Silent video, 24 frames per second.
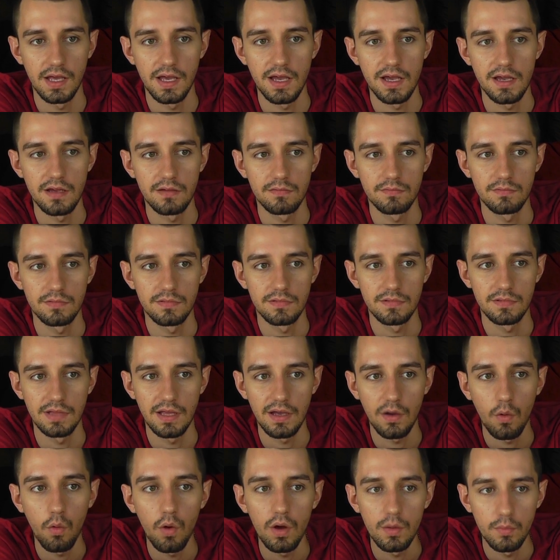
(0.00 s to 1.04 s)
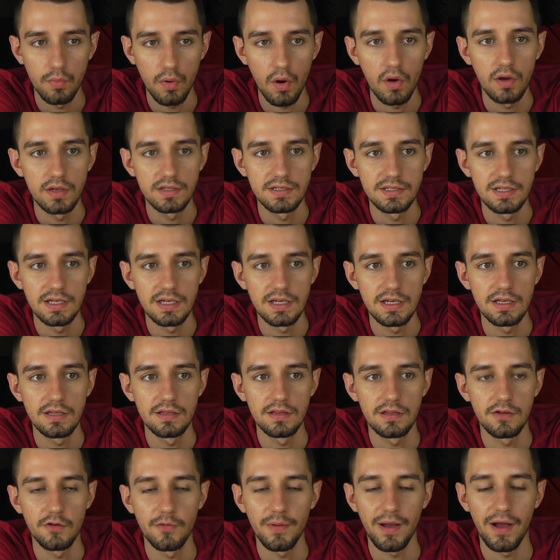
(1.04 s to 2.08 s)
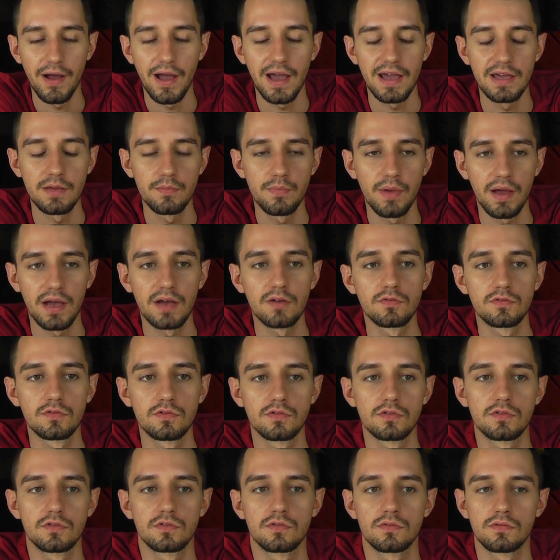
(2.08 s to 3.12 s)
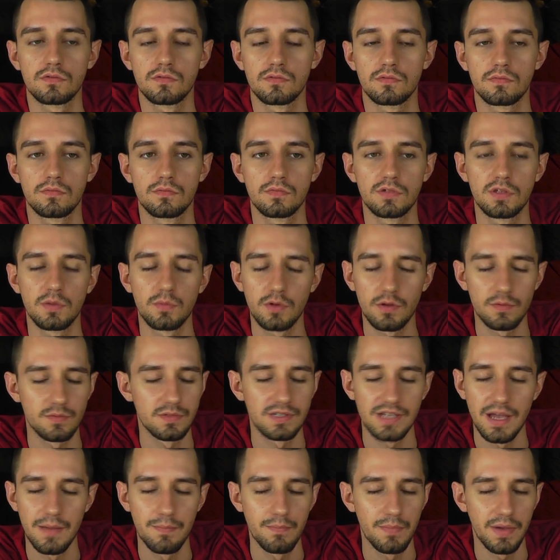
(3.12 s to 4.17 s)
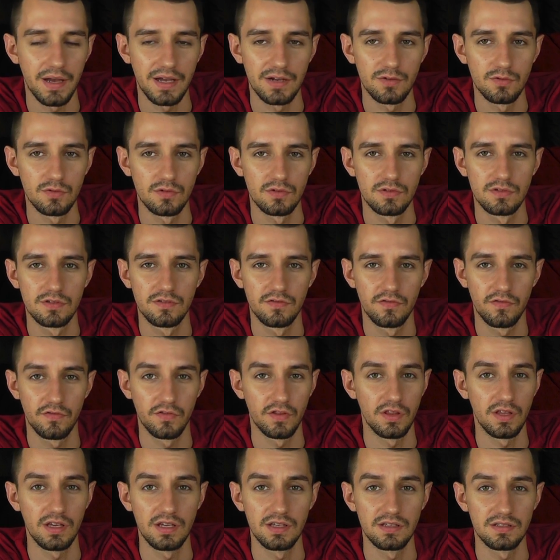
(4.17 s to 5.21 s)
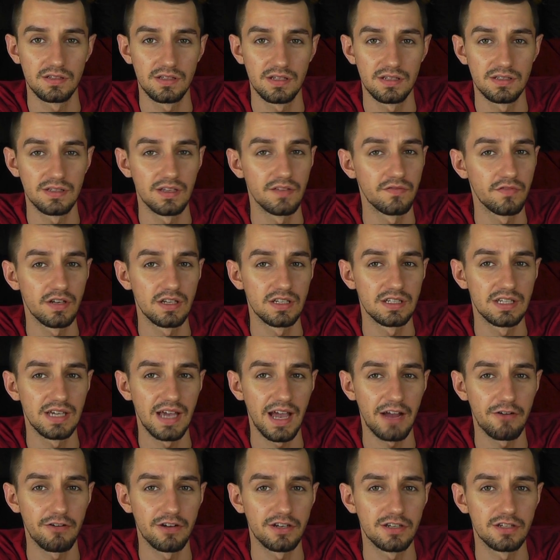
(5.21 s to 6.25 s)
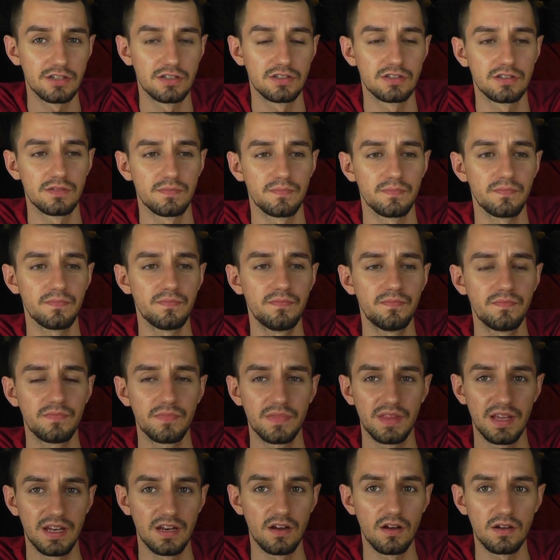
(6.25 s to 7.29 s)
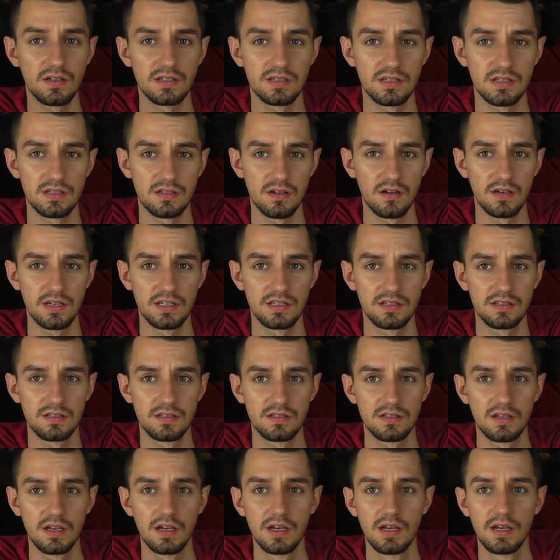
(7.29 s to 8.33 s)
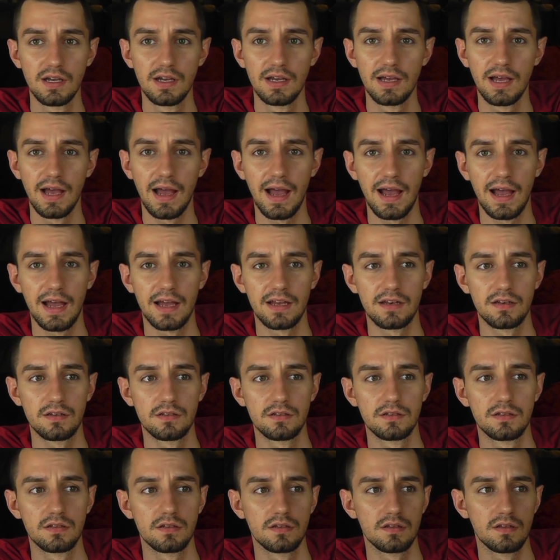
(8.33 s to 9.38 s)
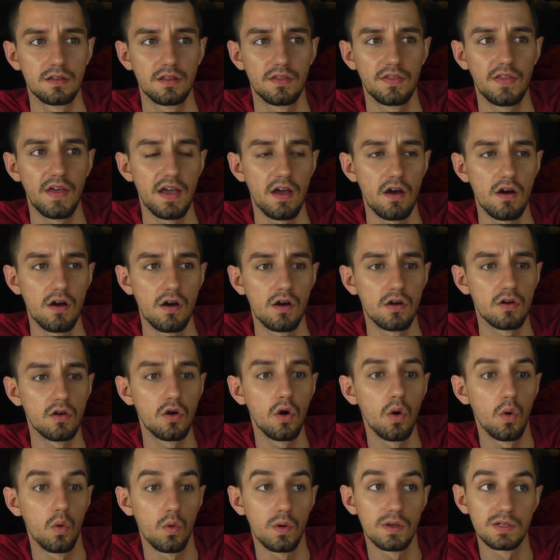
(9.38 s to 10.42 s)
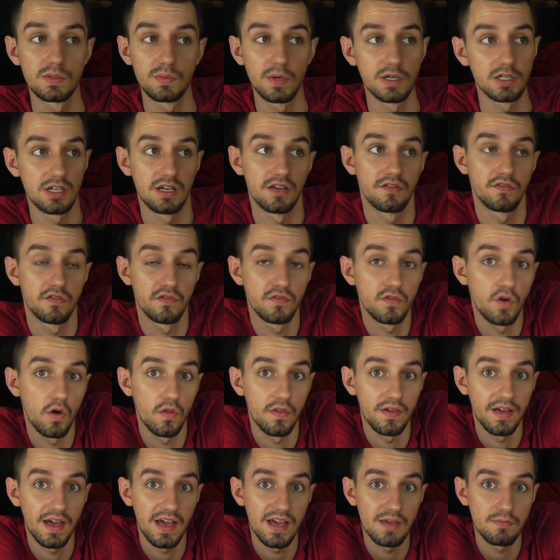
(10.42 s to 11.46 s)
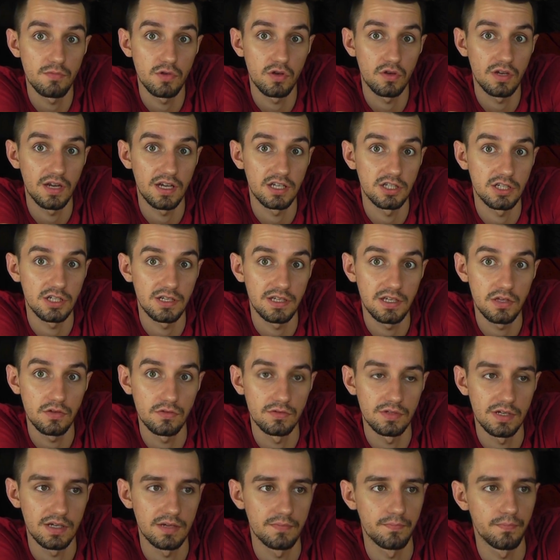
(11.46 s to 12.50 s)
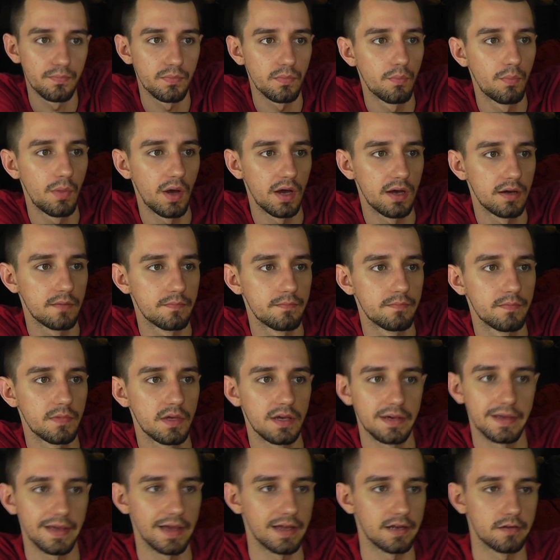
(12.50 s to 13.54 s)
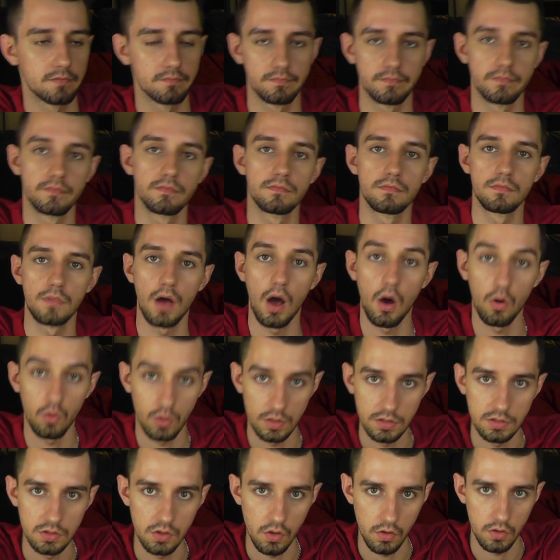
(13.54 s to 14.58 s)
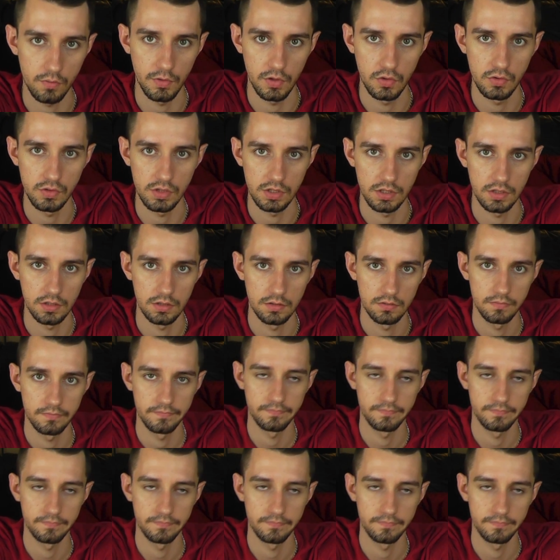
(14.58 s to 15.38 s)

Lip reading: They're quite pricey. They're about £8. Sometimes £10 for these Disney Infinity characters. They're nice designs and they are cool, especially if you've got the game, you can actually use it. But again, Hulk is not a mutant.